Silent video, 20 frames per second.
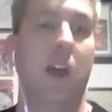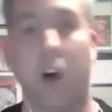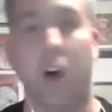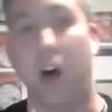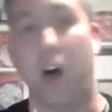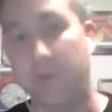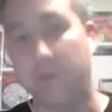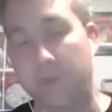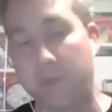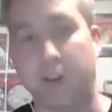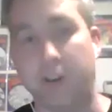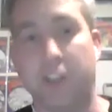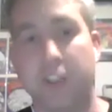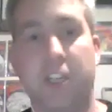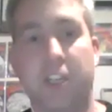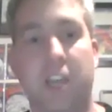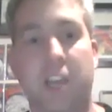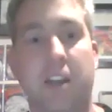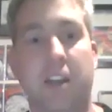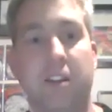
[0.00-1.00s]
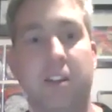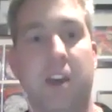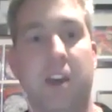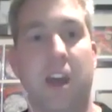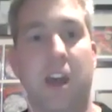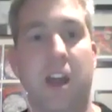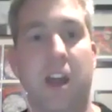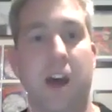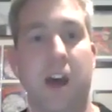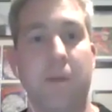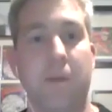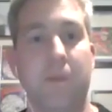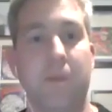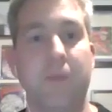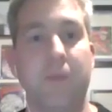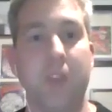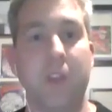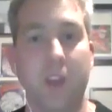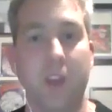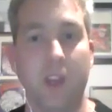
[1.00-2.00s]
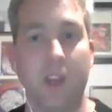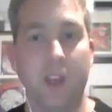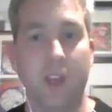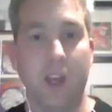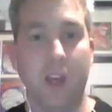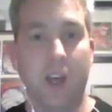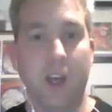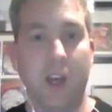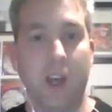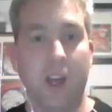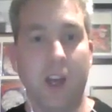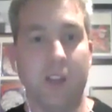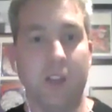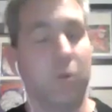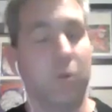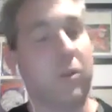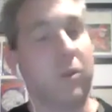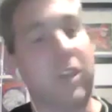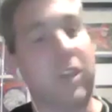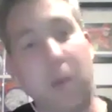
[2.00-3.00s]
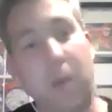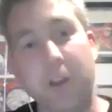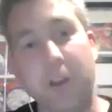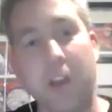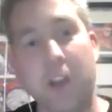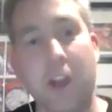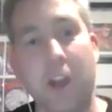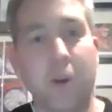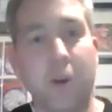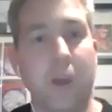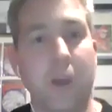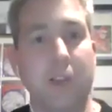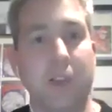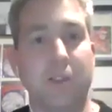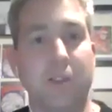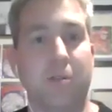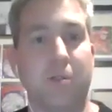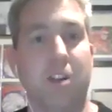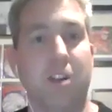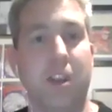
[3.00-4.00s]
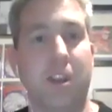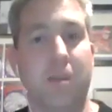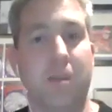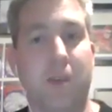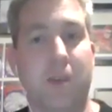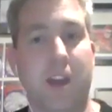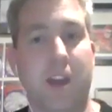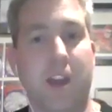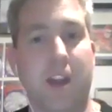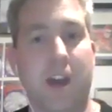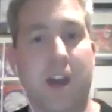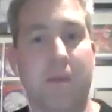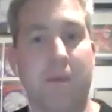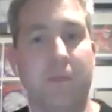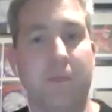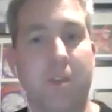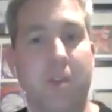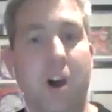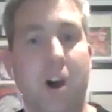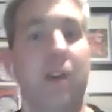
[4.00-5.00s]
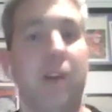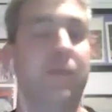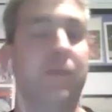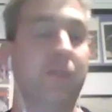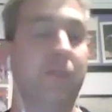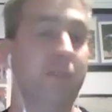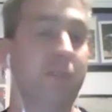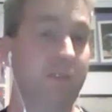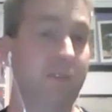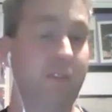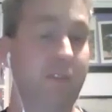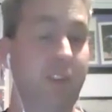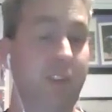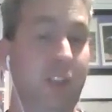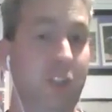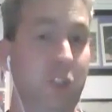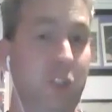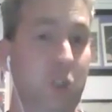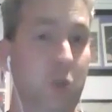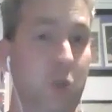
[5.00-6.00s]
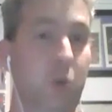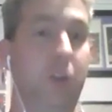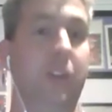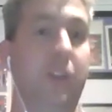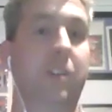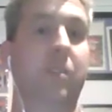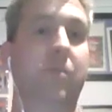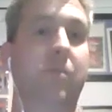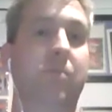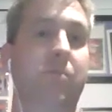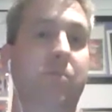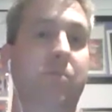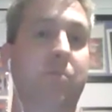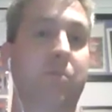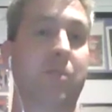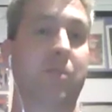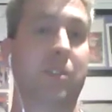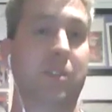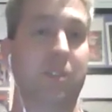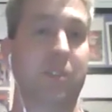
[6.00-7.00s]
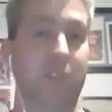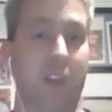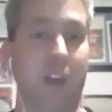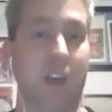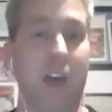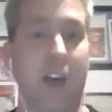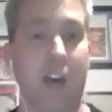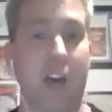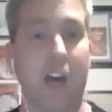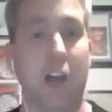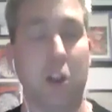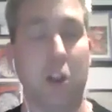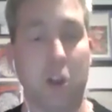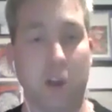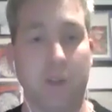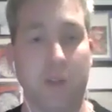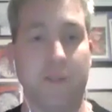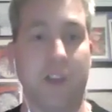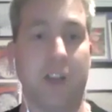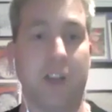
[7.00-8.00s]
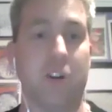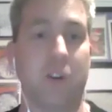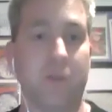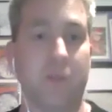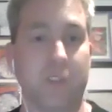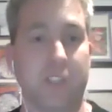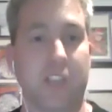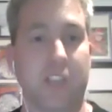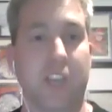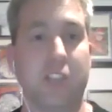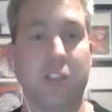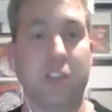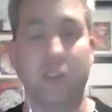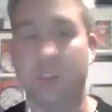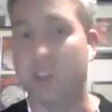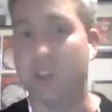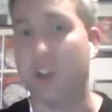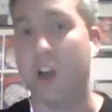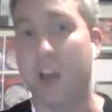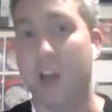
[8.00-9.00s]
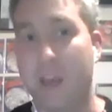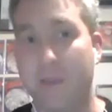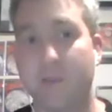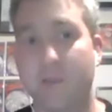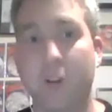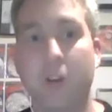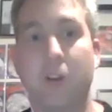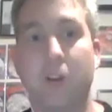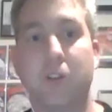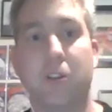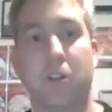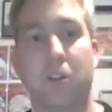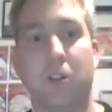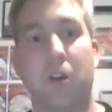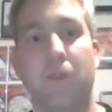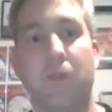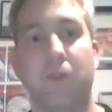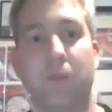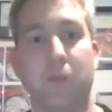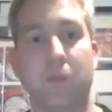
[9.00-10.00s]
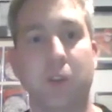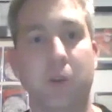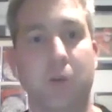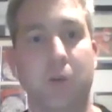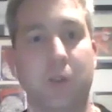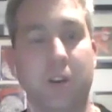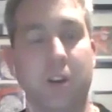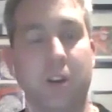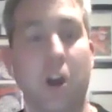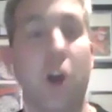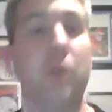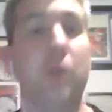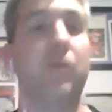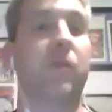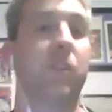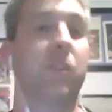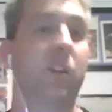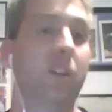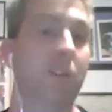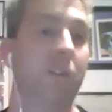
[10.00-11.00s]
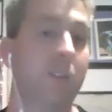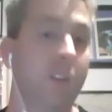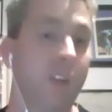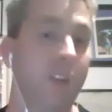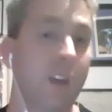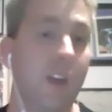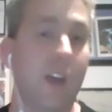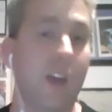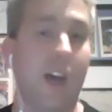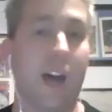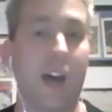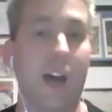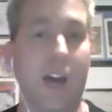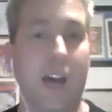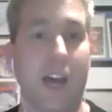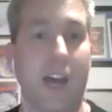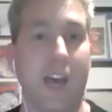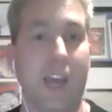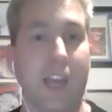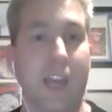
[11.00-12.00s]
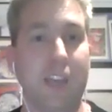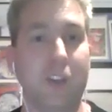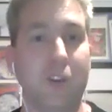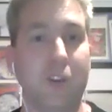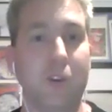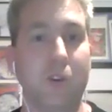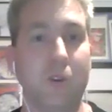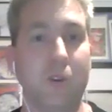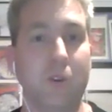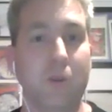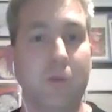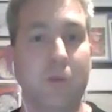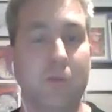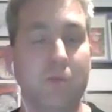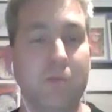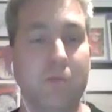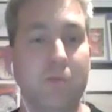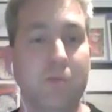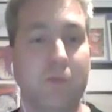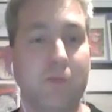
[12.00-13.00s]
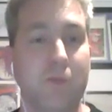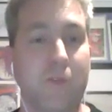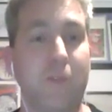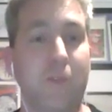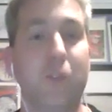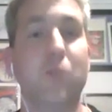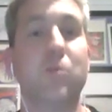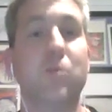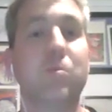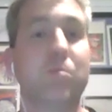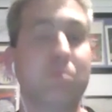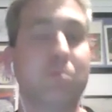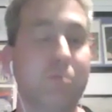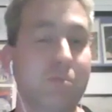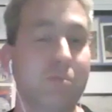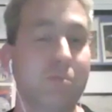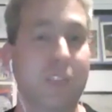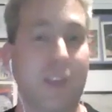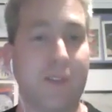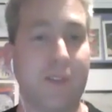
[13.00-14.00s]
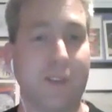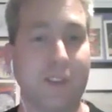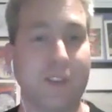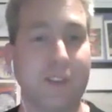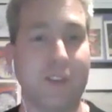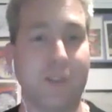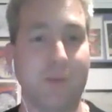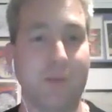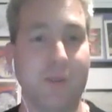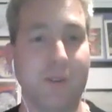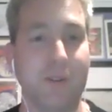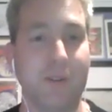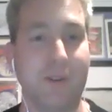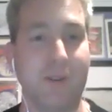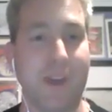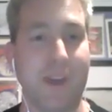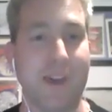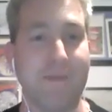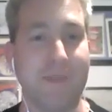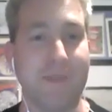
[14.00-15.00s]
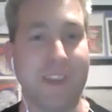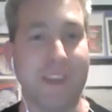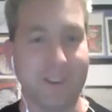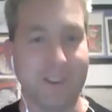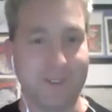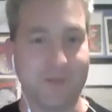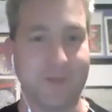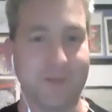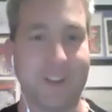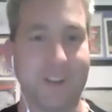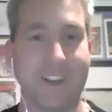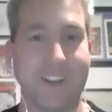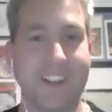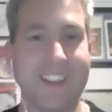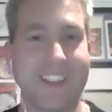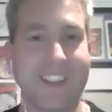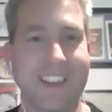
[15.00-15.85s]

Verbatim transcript: I've appreciated that. Um, yeah, we don't always agree, but um, I've enjoyed uh, a lot of our conversations, and I have learnt a lot from you. And hopefully uh, you feel something similar about me as well.